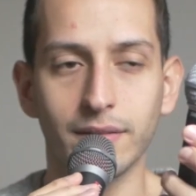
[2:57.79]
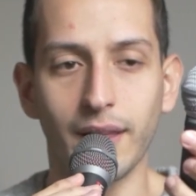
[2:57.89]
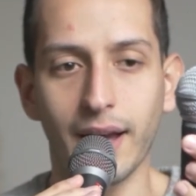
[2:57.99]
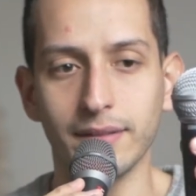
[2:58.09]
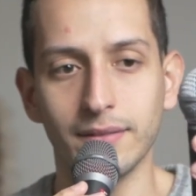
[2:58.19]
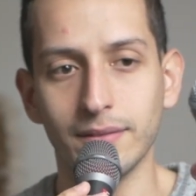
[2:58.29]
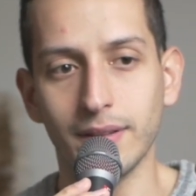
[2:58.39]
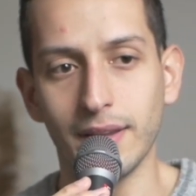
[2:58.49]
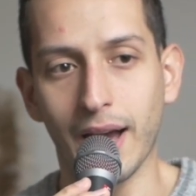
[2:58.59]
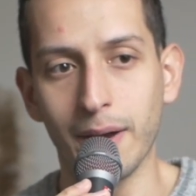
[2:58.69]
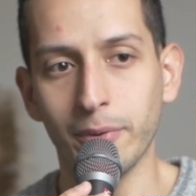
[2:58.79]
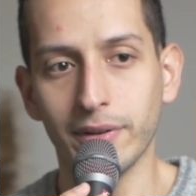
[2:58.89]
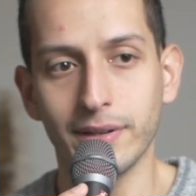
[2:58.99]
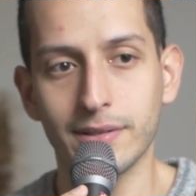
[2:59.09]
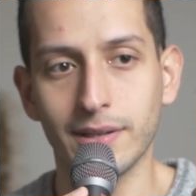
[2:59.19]
I
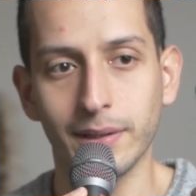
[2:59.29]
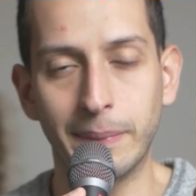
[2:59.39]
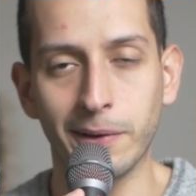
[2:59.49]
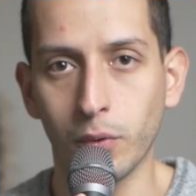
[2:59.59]
wouldn't necessarily pick